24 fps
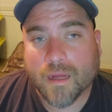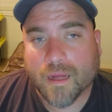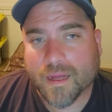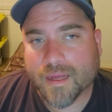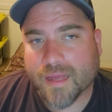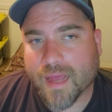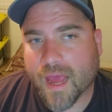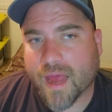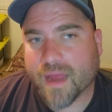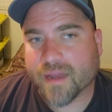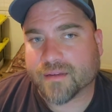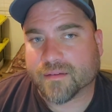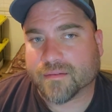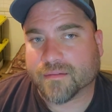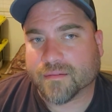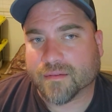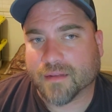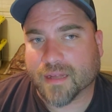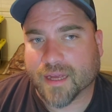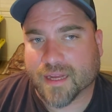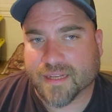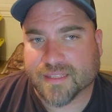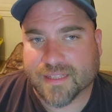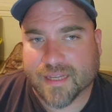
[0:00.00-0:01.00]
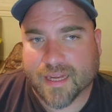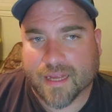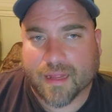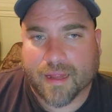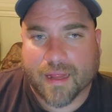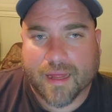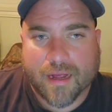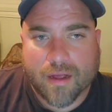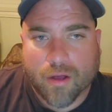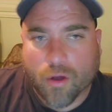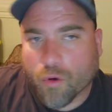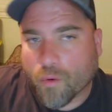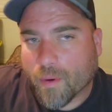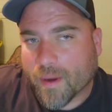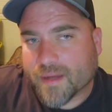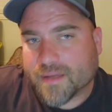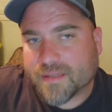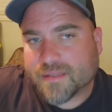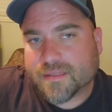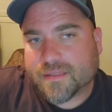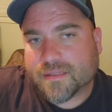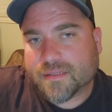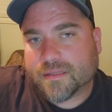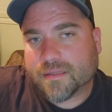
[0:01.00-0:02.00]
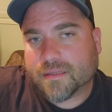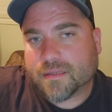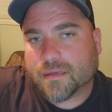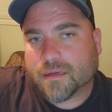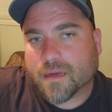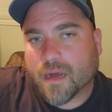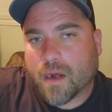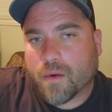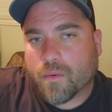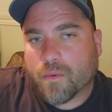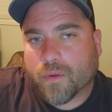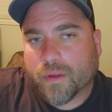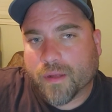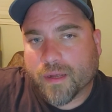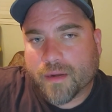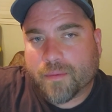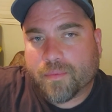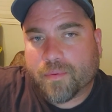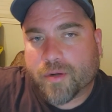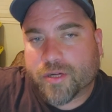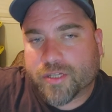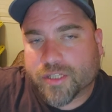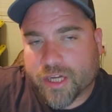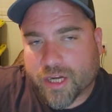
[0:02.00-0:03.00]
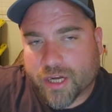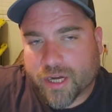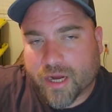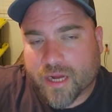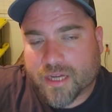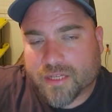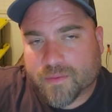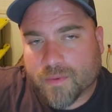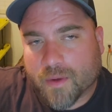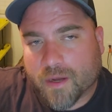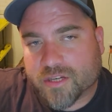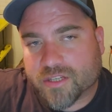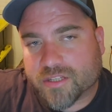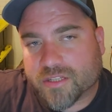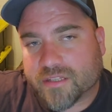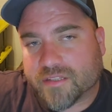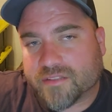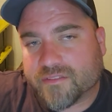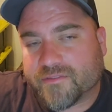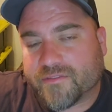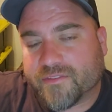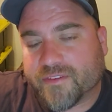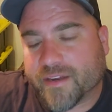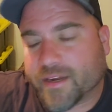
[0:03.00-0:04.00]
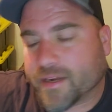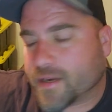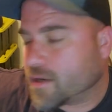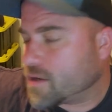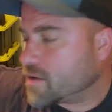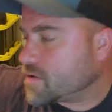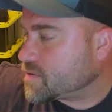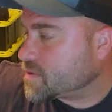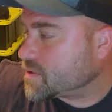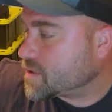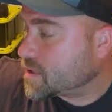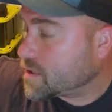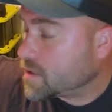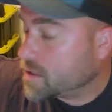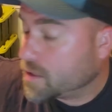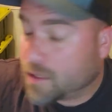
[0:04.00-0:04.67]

again, like I say, like always, I really appreciate you guys watching these videos.